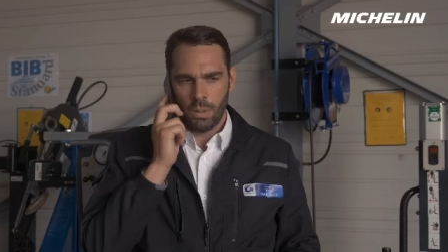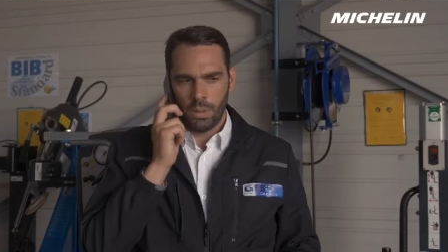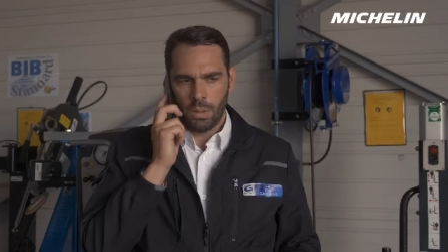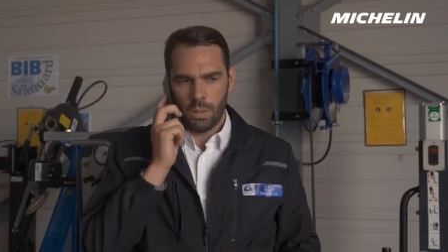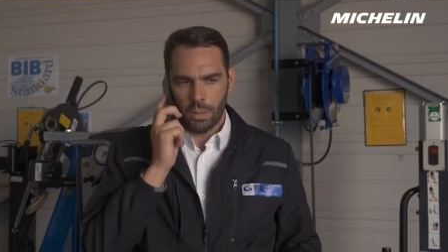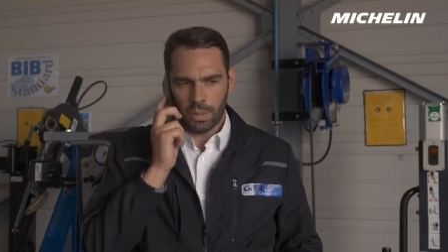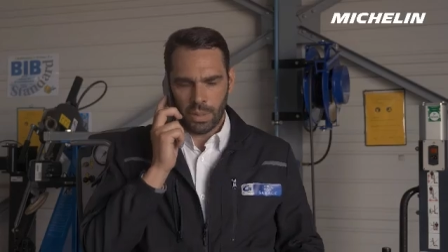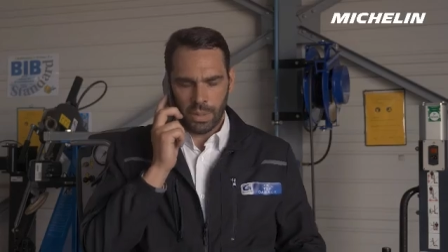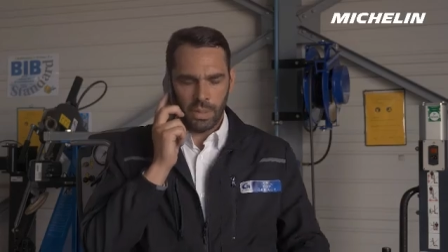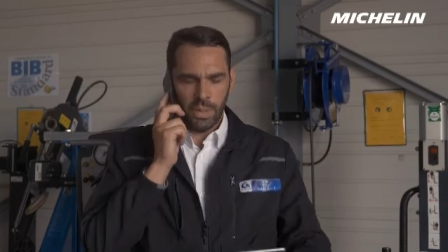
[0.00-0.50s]

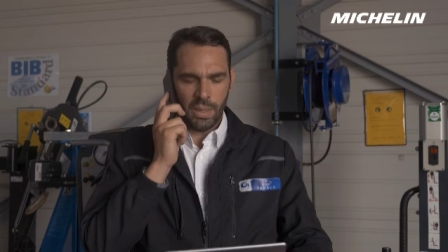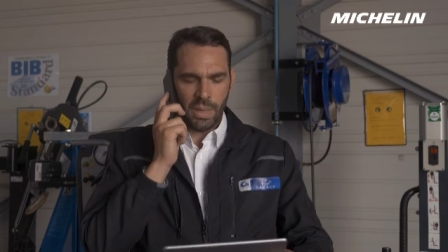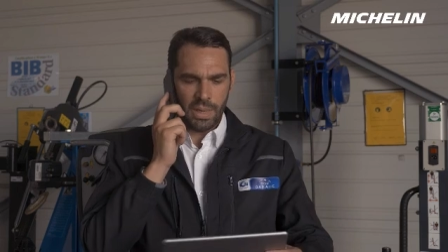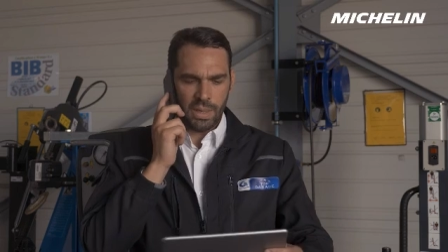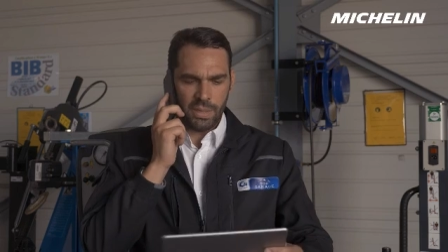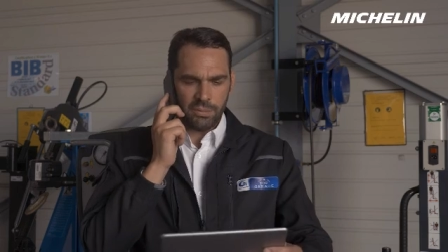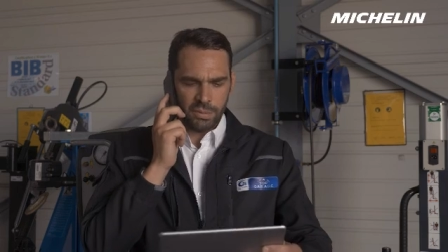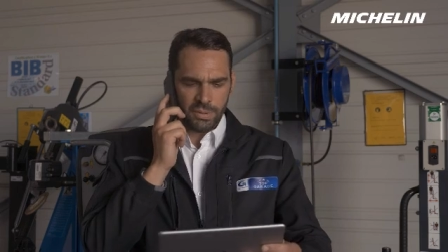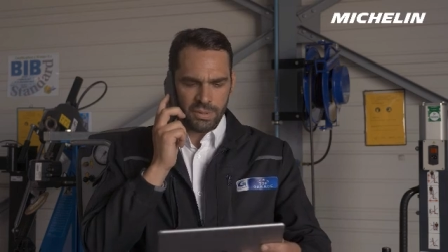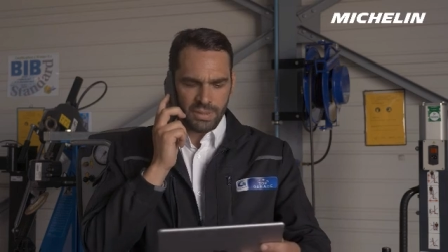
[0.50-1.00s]
Okay, I
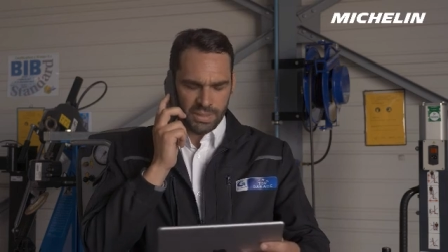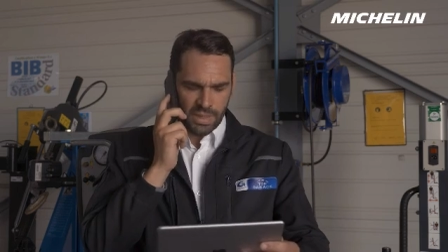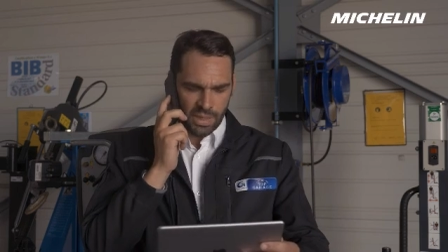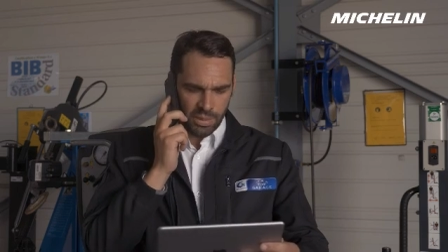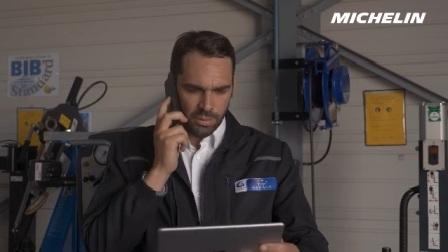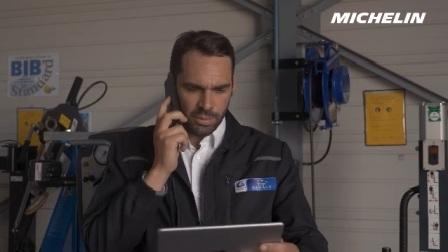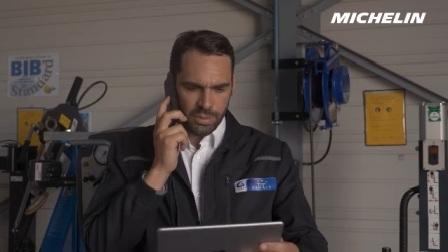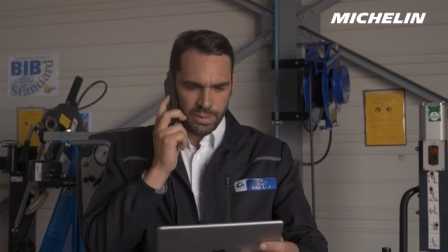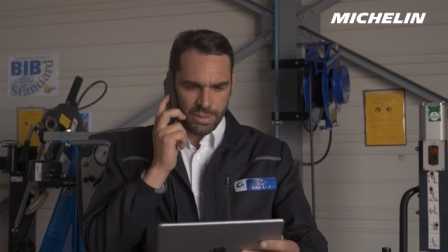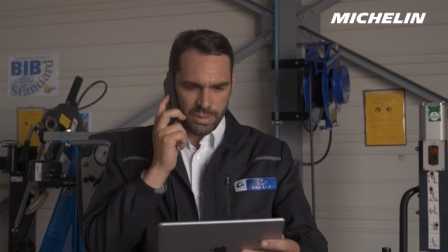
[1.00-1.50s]
have a
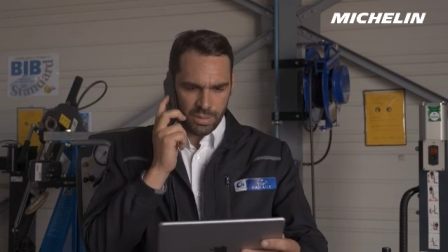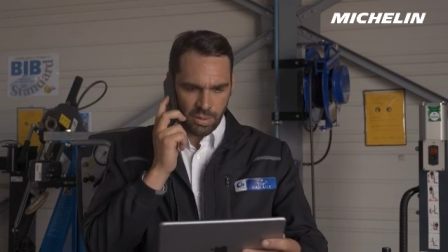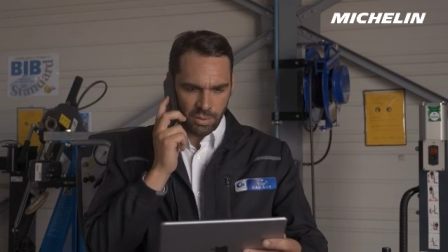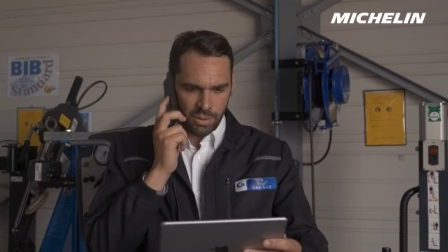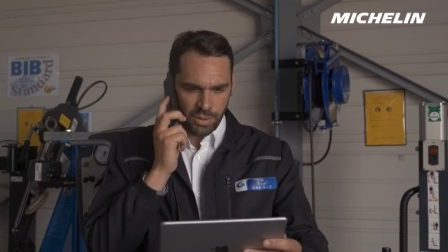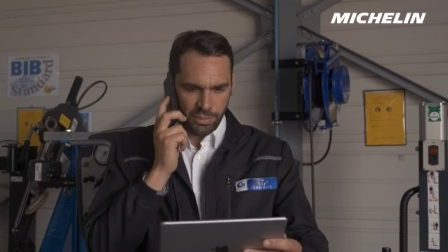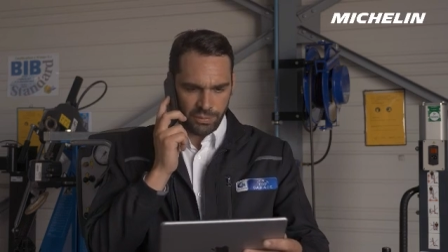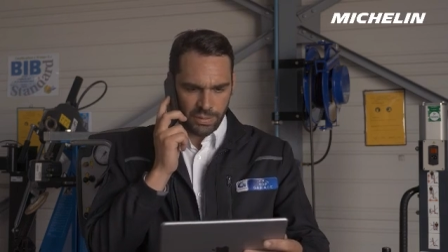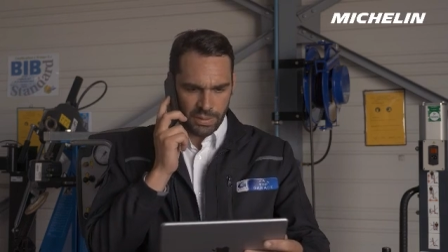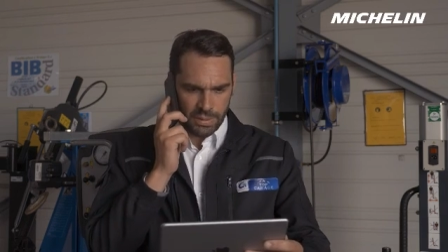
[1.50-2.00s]
tire in
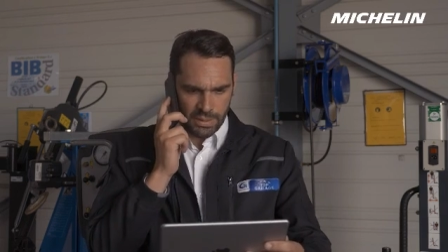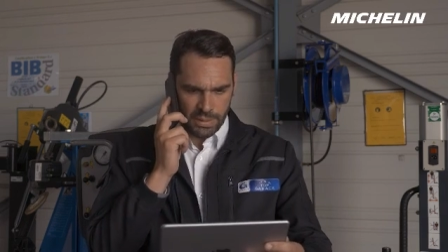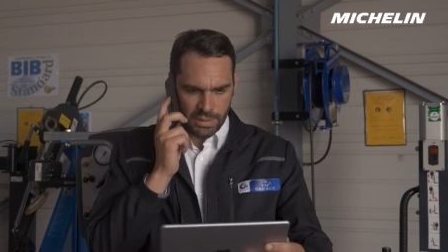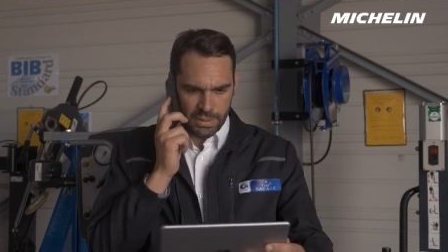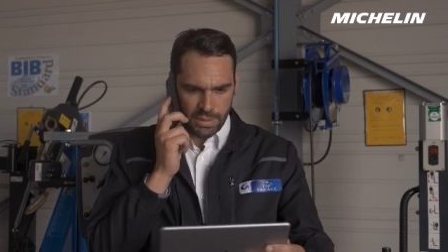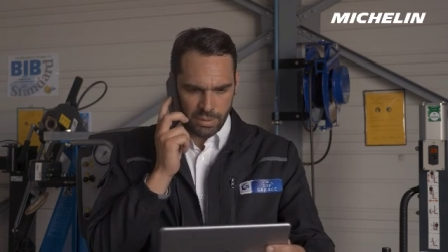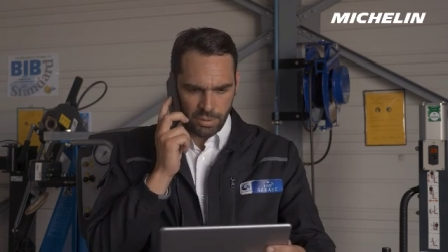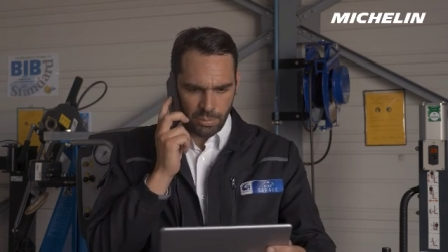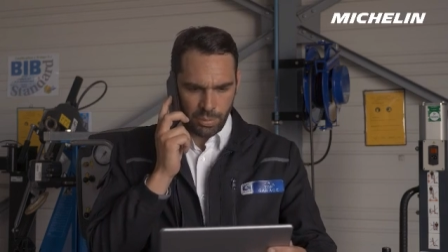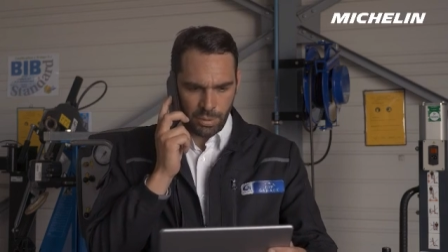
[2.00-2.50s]
stock if it
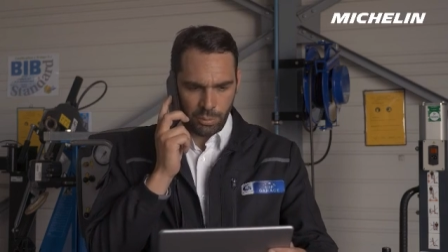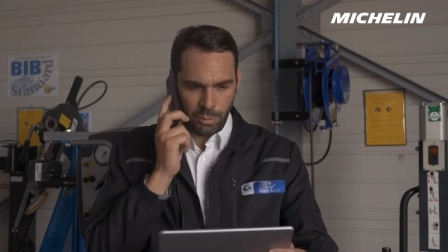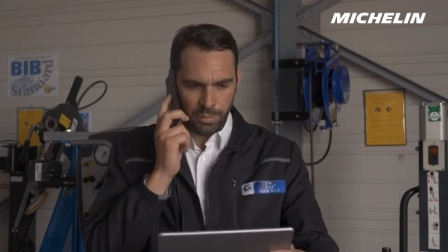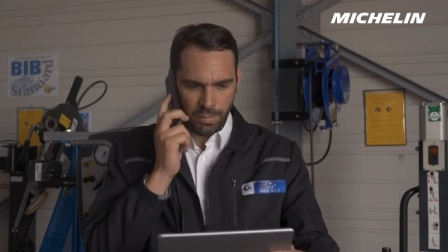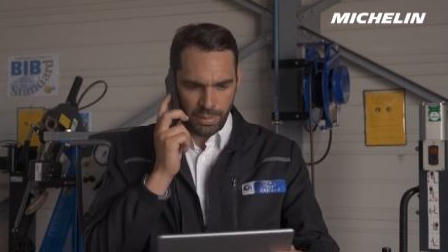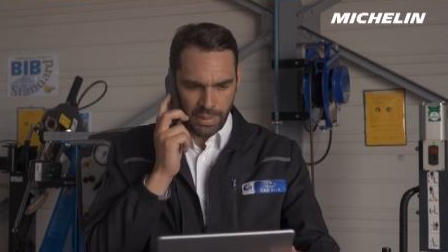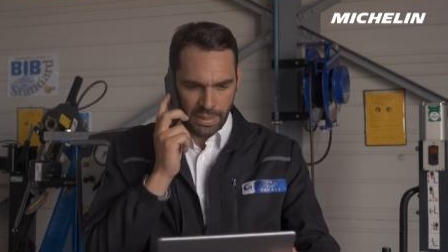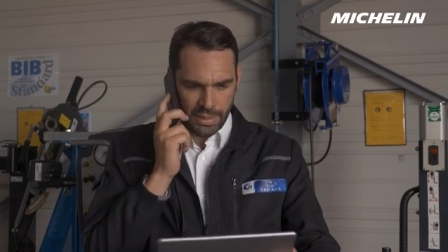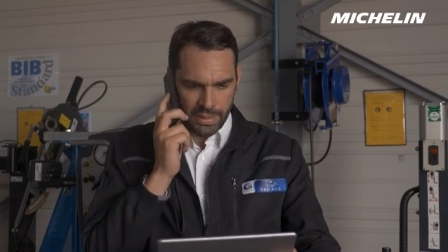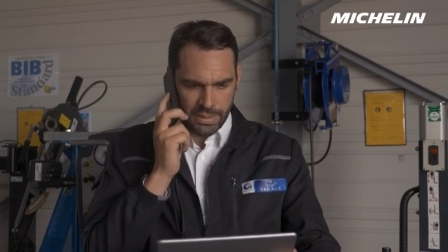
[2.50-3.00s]
needs to be
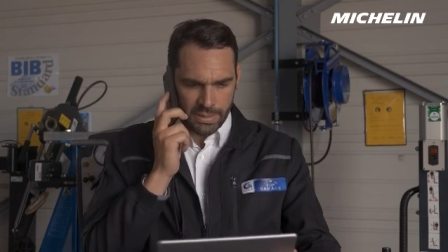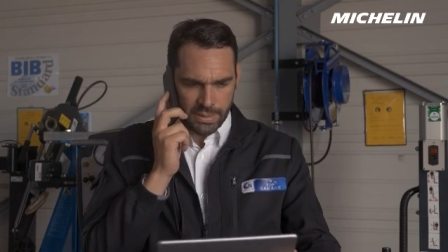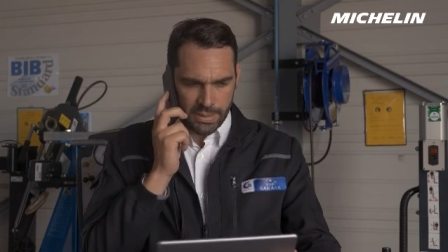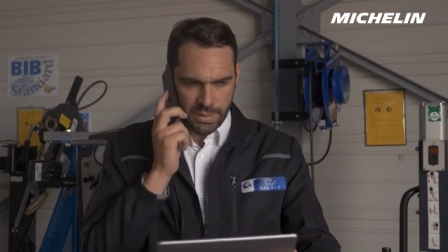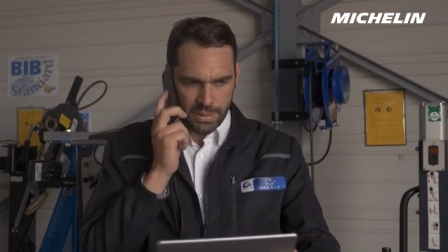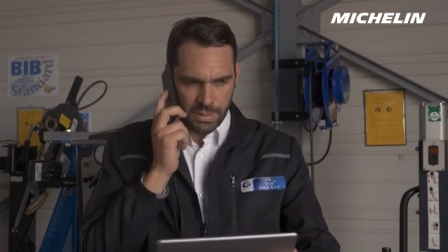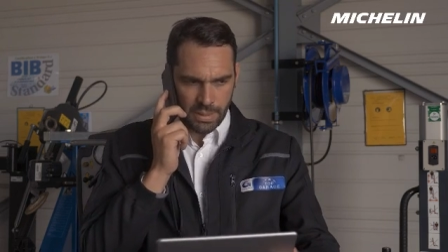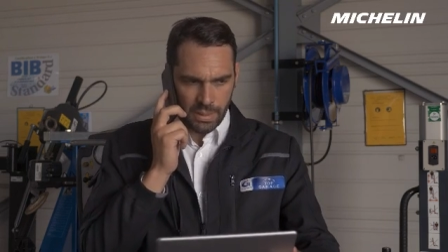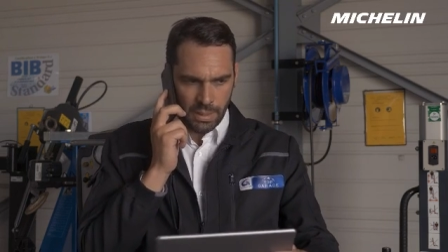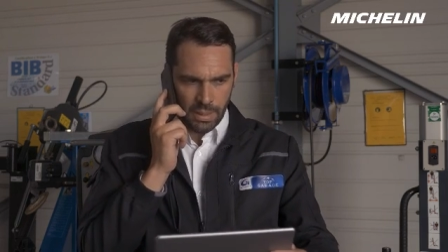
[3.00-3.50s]

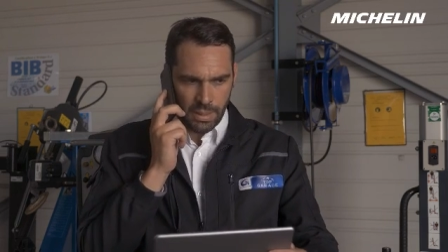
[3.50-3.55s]
replaced.